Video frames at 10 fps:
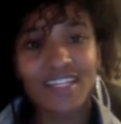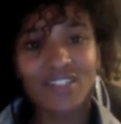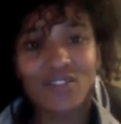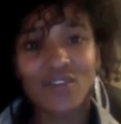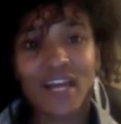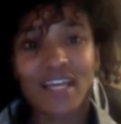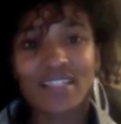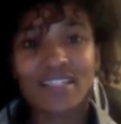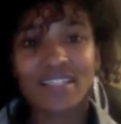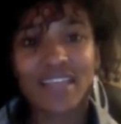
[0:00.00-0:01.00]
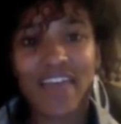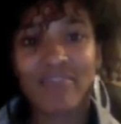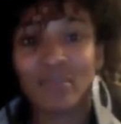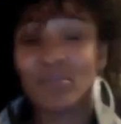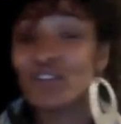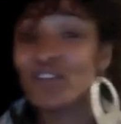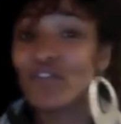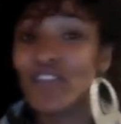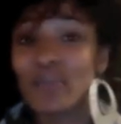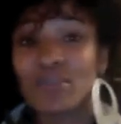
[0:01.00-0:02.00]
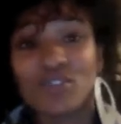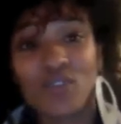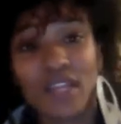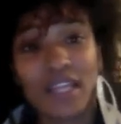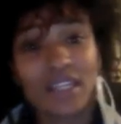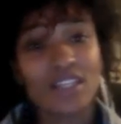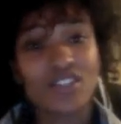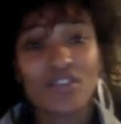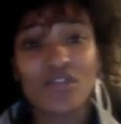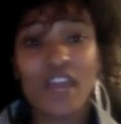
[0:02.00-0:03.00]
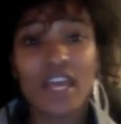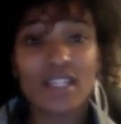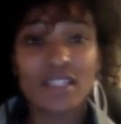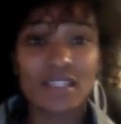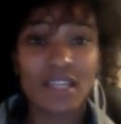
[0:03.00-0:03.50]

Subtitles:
Do you guys have people in your families who are like this, your friends?